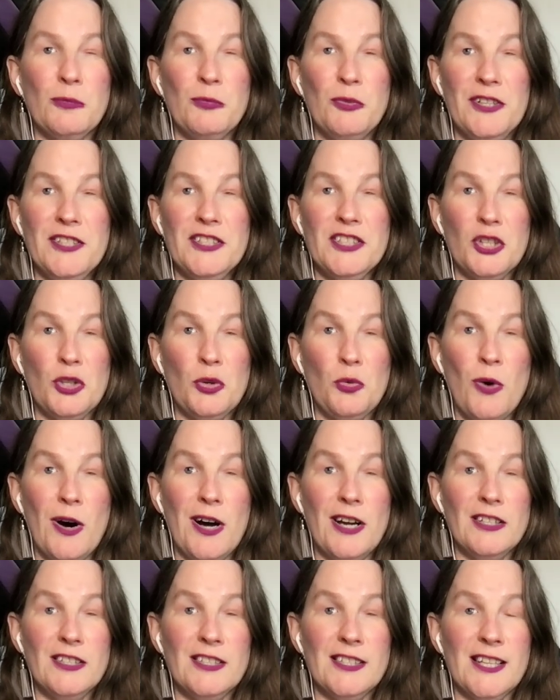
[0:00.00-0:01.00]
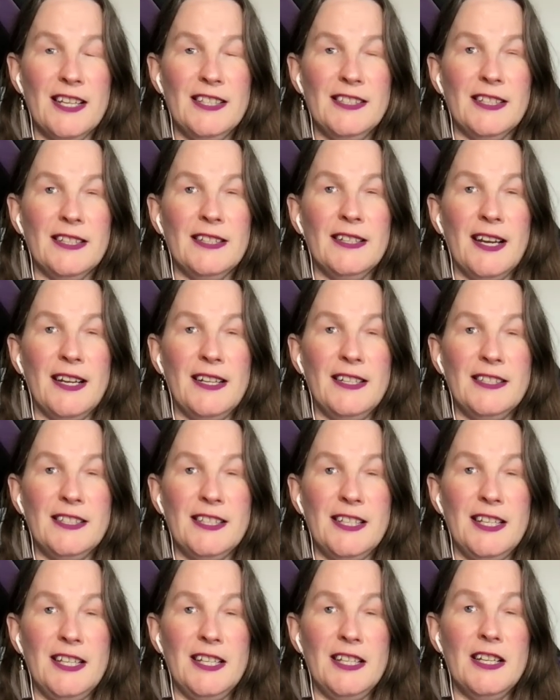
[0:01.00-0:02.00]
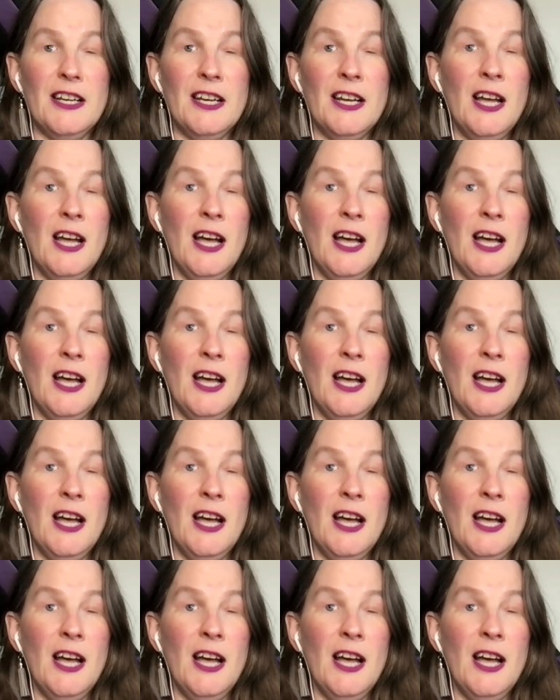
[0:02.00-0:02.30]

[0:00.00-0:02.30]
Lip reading: points in the water signs at 19,